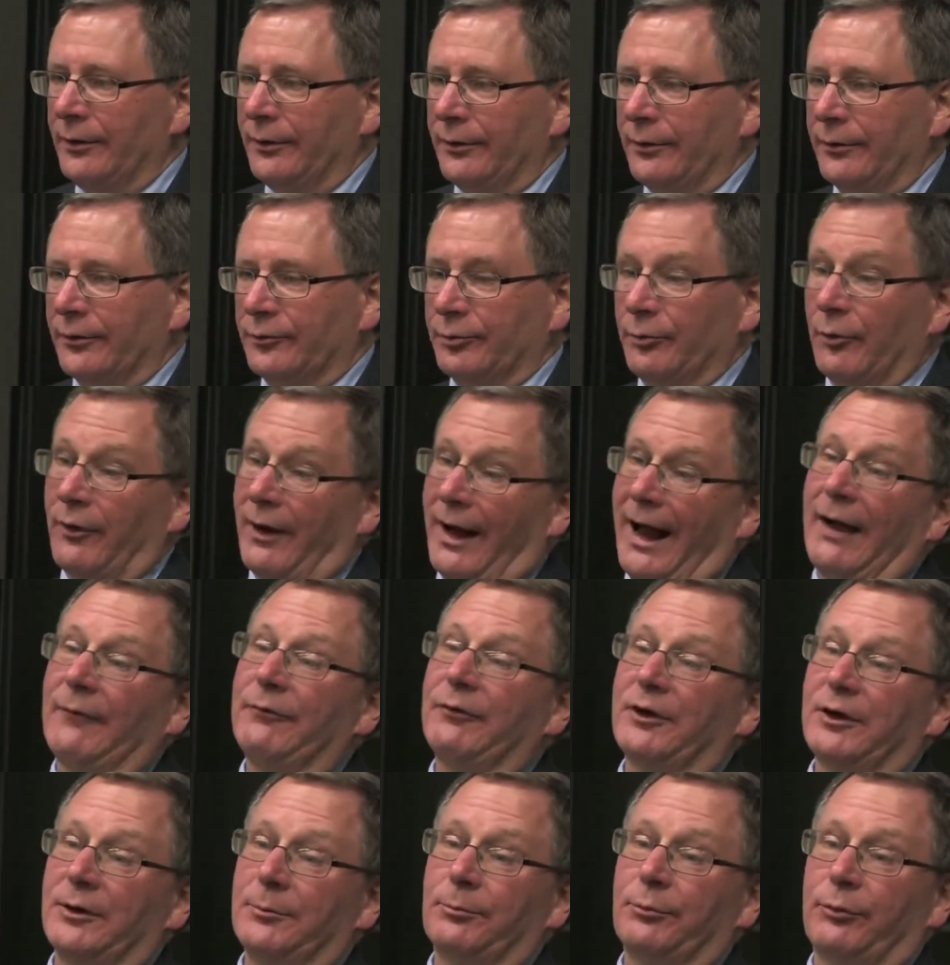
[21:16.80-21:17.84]
There's more
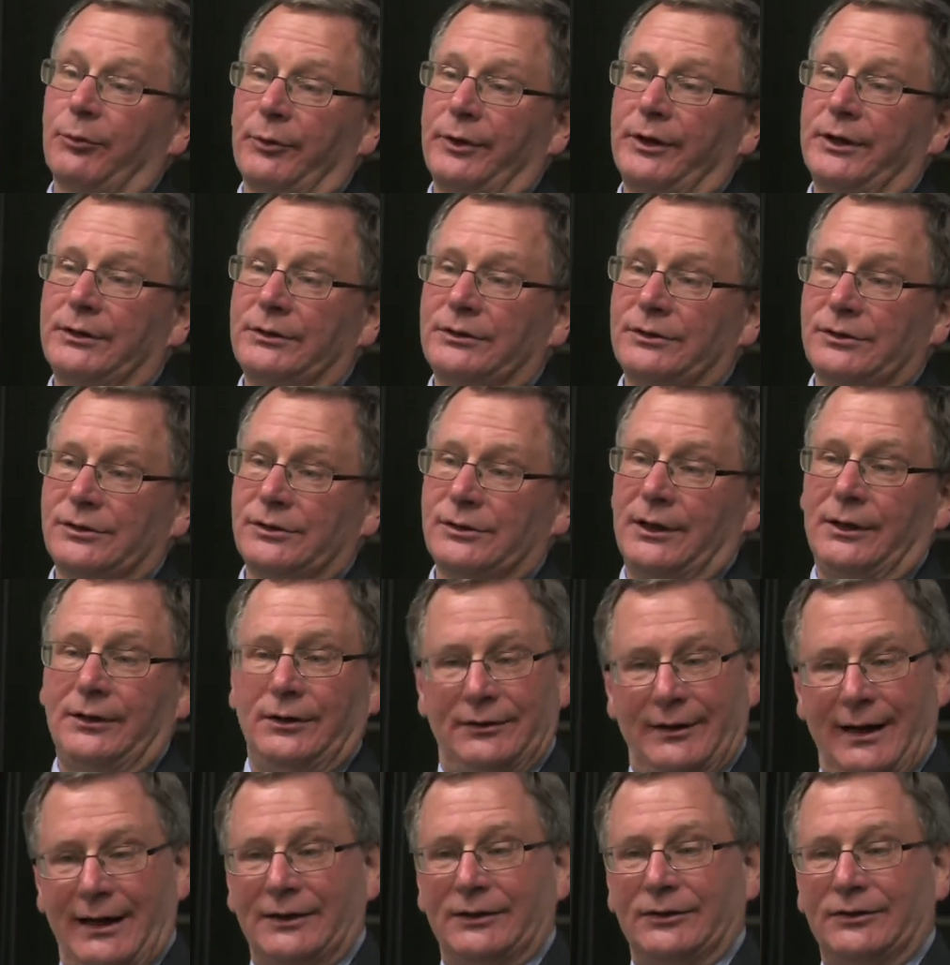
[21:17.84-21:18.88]
African priests in the
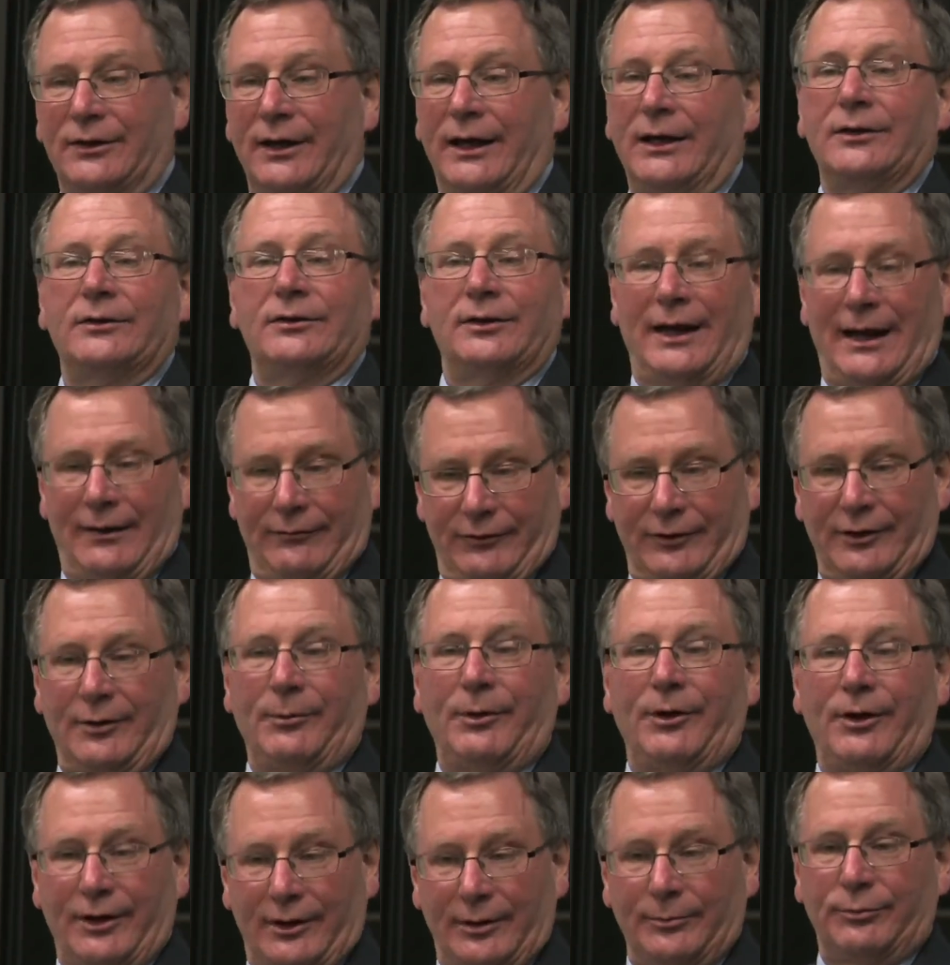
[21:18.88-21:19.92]
United States than
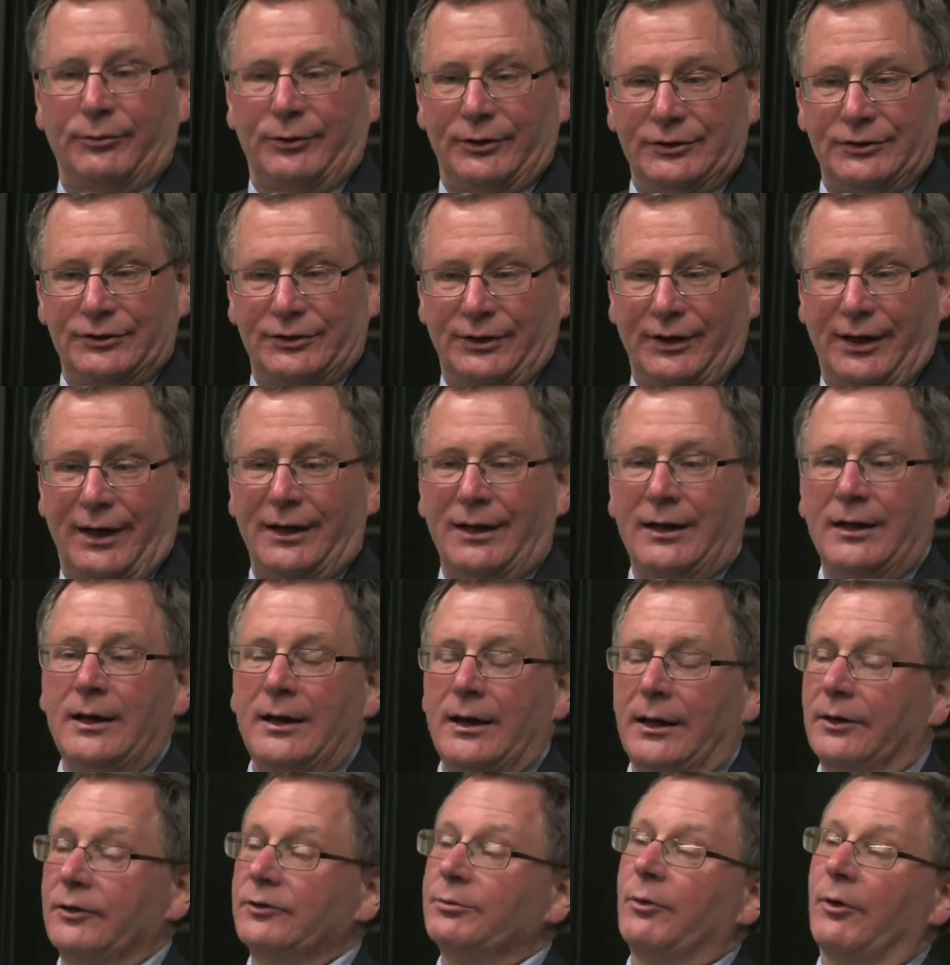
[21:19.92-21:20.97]
African-American priests today.
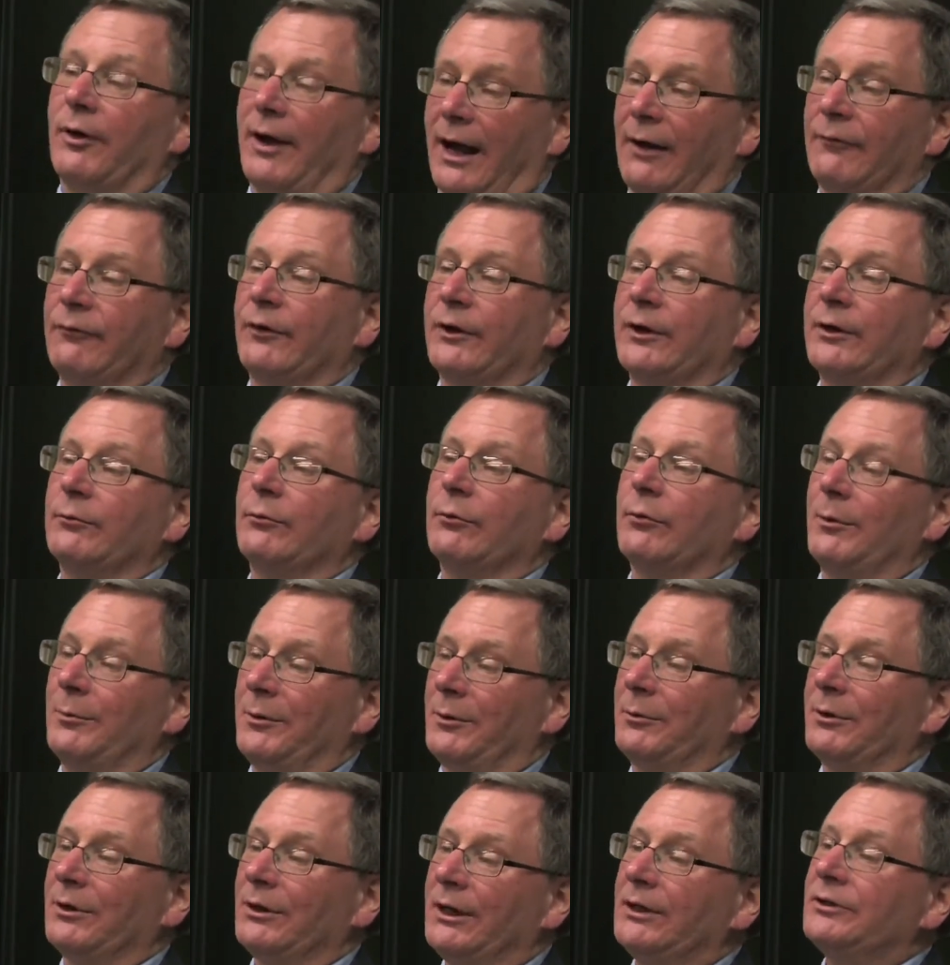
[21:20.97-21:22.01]
And there's more African women
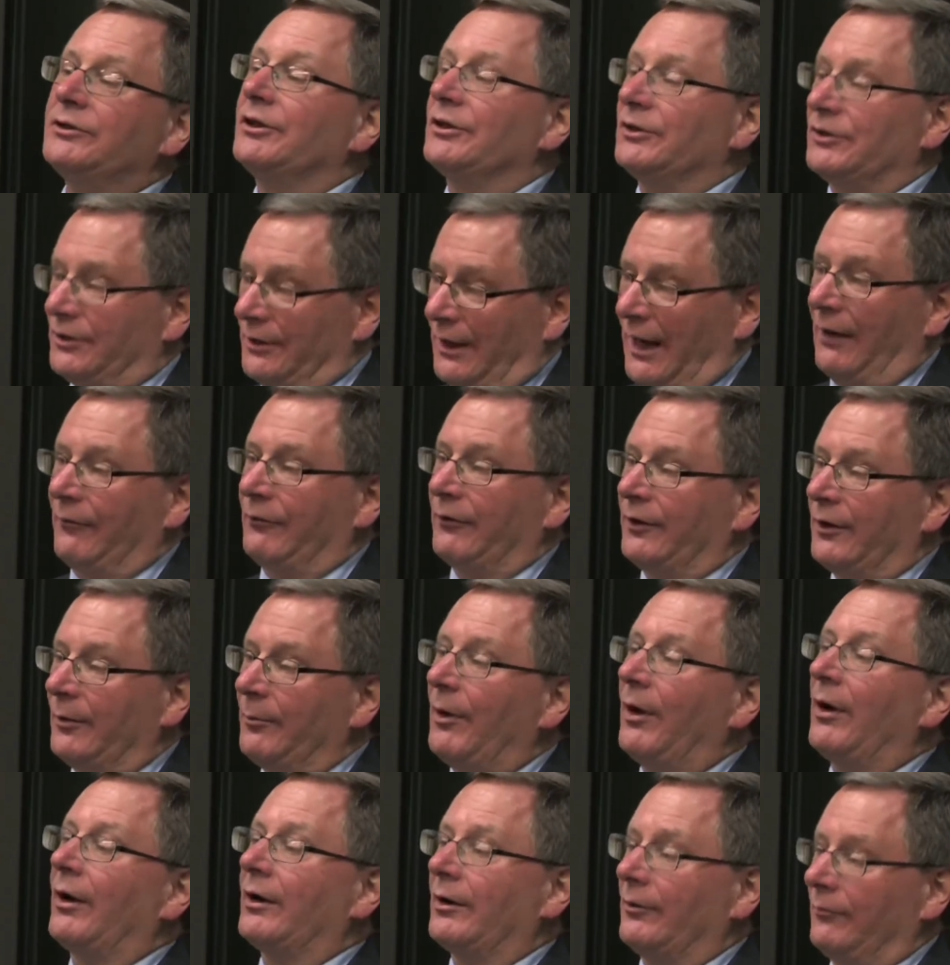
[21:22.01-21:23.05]
religious than
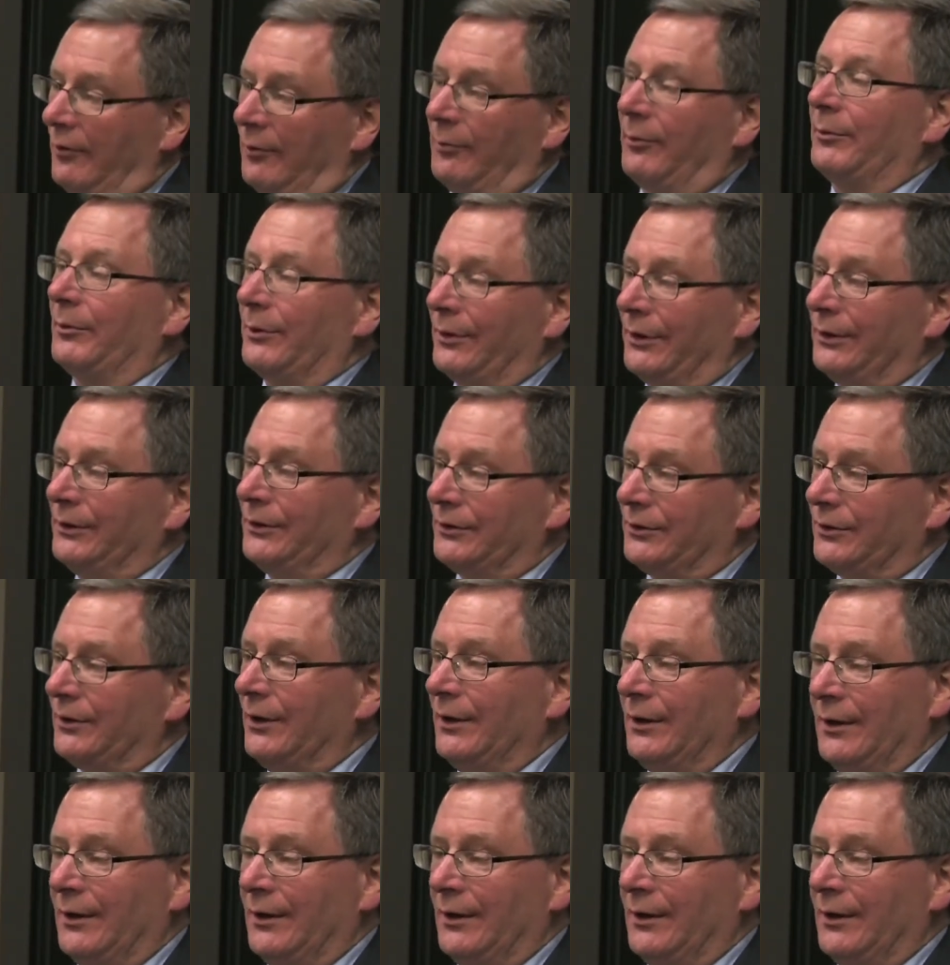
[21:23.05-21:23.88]
African-American women religious.